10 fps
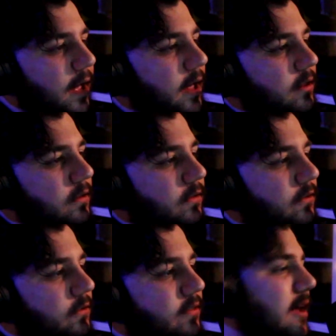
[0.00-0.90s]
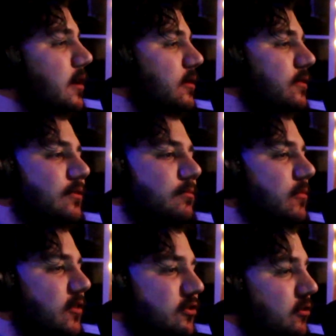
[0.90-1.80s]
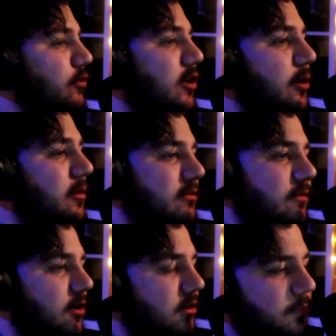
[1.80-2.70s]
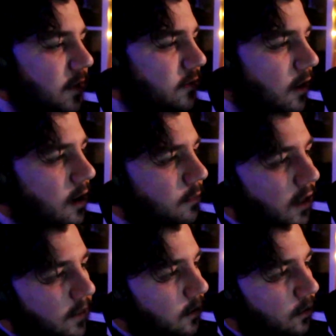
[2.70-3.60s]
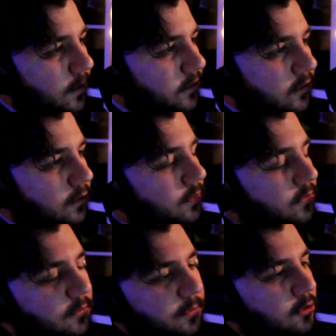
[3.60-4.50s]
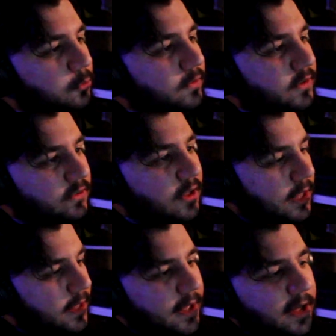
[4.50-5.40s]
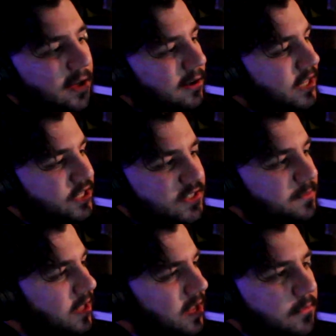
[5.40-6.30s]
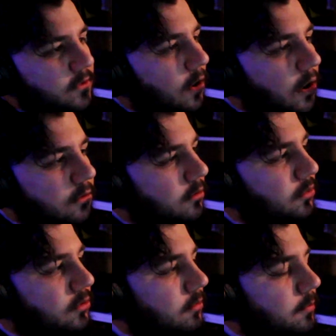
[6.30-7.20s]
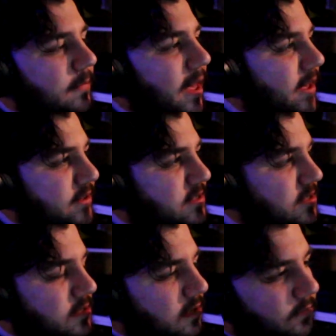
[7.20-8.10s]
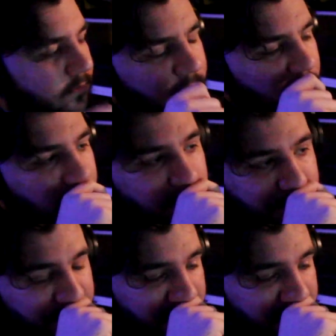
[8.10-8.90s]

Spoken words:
And then the studio intervened big time, like they always do with superhero movies. And it just became this horrible mess of a film.